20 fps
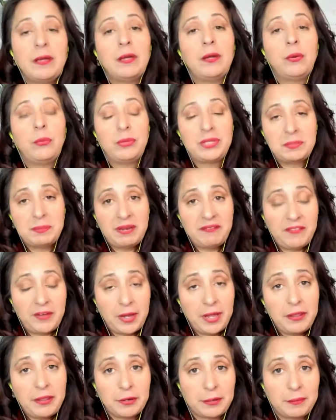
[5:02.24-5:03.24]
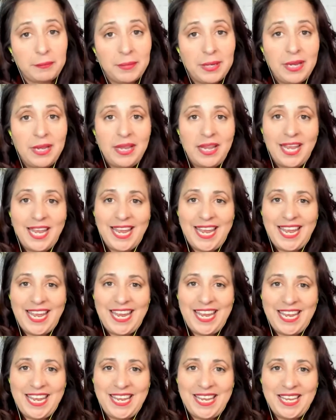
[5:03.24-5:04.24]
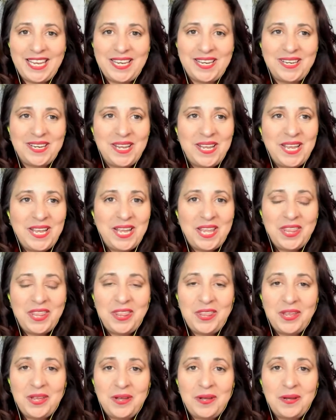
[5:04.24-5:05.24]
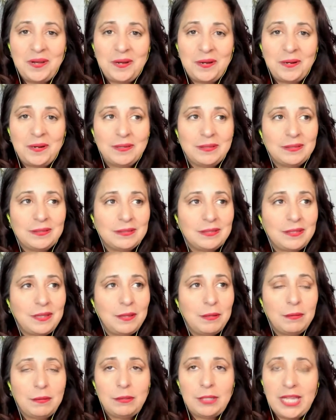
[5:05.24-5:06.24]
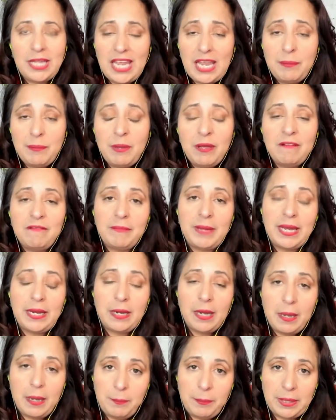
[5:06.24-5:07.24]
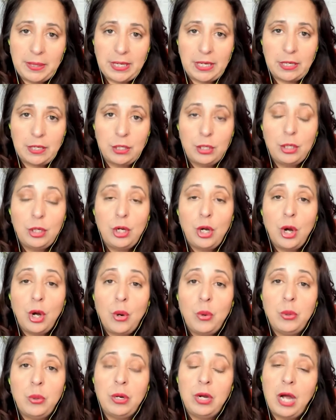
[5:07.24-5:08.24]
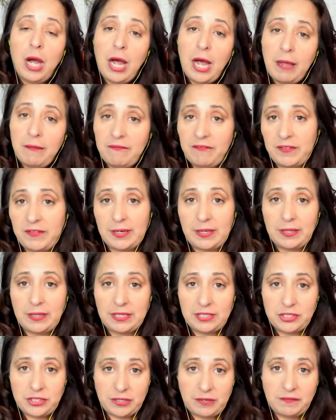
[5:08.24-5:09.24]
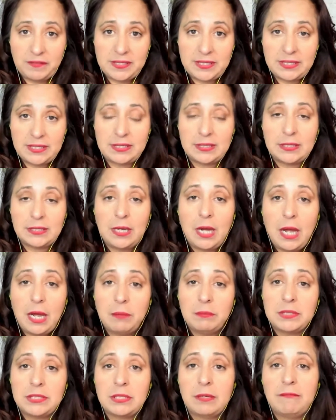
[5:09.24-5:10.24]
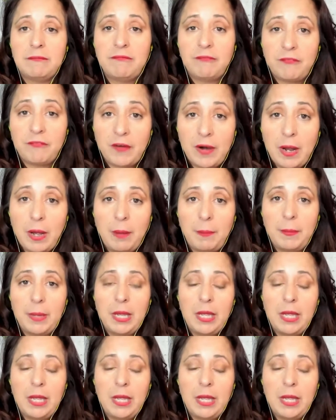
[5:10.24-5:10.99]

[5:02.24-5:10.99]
was my father and the name of my company go confidently services comes from